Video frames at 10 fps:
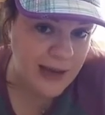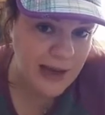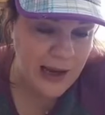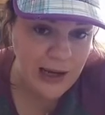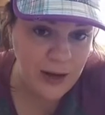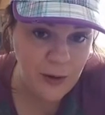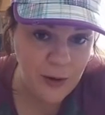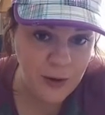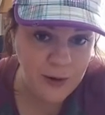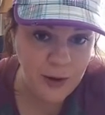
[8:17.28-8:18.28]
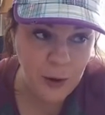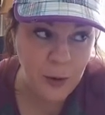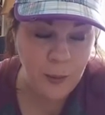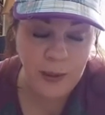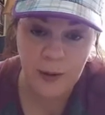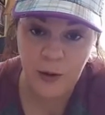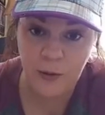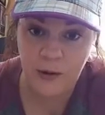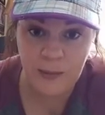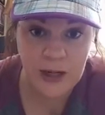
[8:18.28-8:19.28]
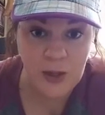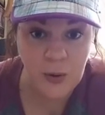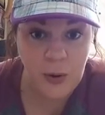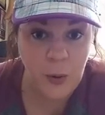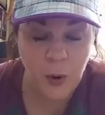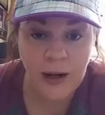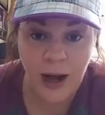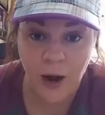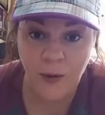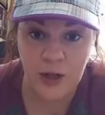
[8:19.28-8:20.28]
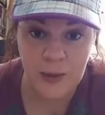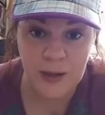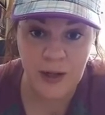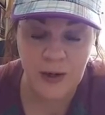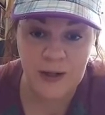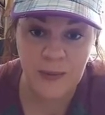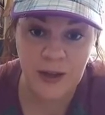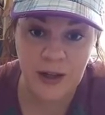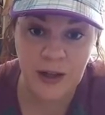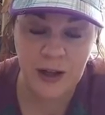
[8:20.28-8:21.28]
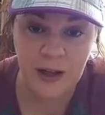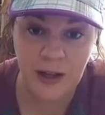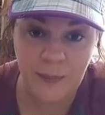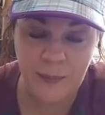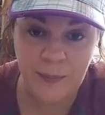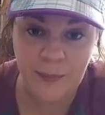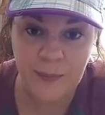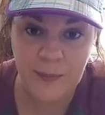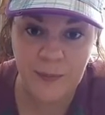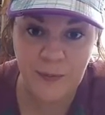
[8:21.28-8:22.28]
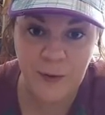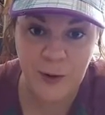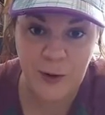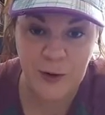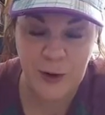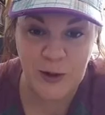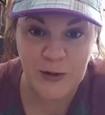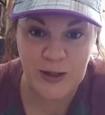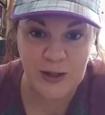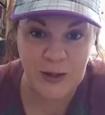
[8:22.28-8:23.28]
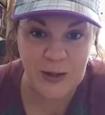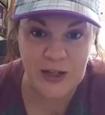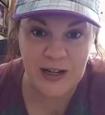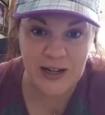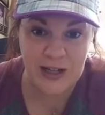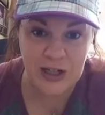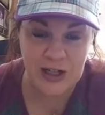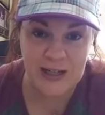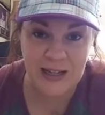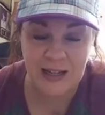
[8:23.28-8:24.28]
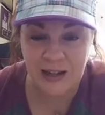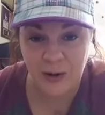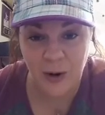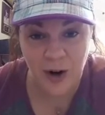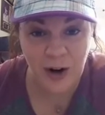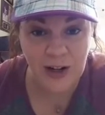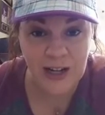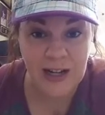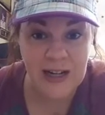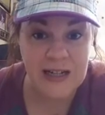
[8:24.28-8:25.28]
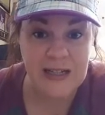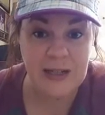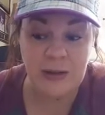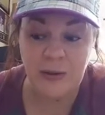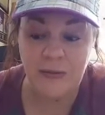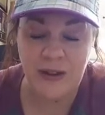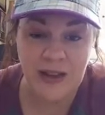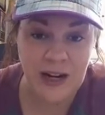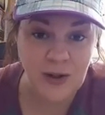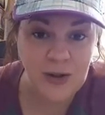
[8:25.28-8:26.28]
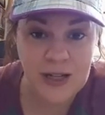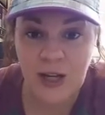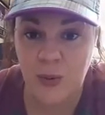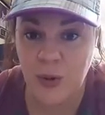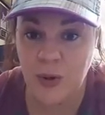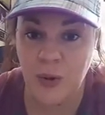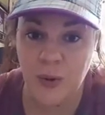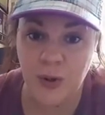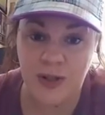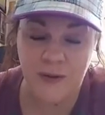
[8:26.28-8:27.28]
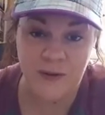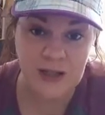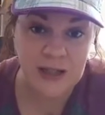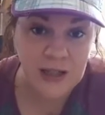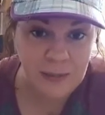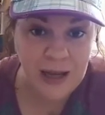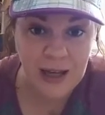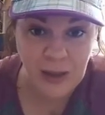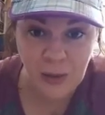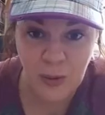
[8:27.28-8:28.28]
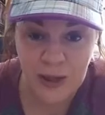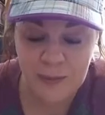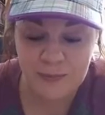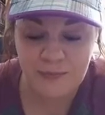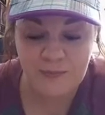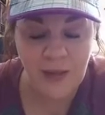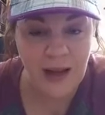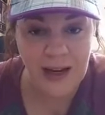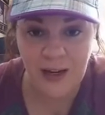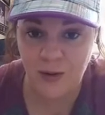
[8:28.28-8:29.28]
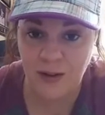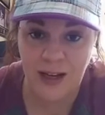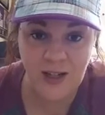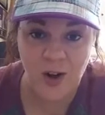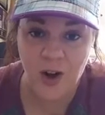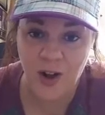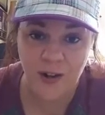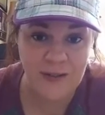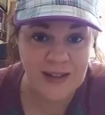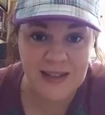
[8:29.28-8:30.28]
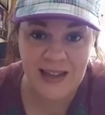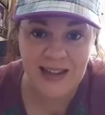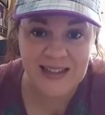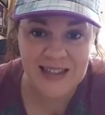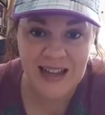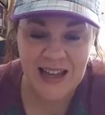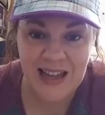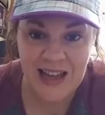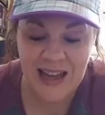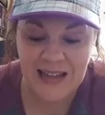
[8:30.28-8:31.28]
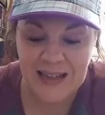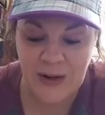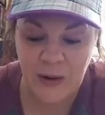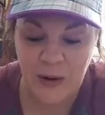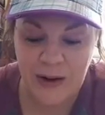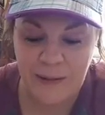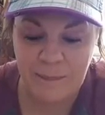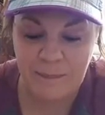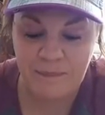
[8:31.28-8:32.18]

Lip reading: any other, maybe you've committed to a new workout regimen or something for your New Year's resolution, and it's just getting a little hard to fit that in your schedule or to physically make it through it. I can relate to all of these things. And so